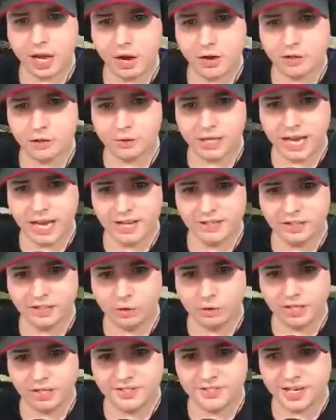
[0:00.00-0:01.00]
You can't
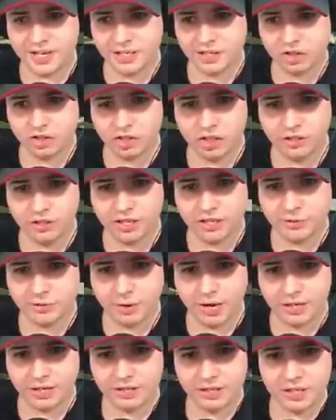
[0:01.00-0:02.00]
go inside his shield, that's
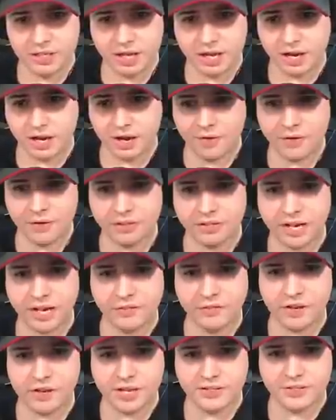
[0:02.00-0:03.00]
right. The
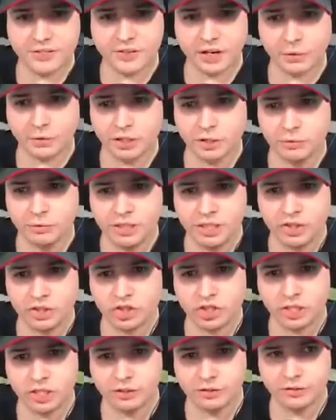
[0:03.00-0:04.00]
Typhon has a very unique
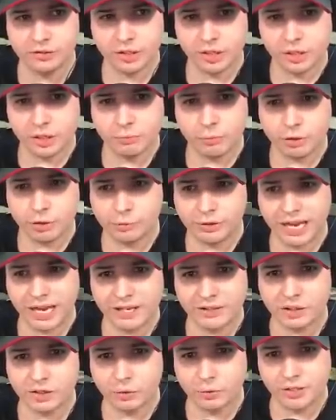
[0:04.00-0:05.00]
shield where you
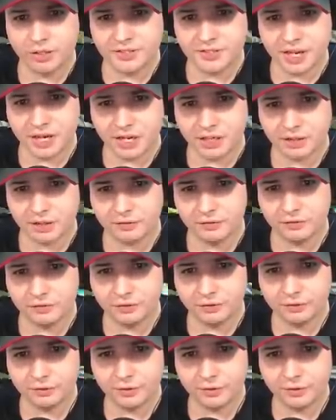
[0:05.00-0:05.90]
can't go inside of.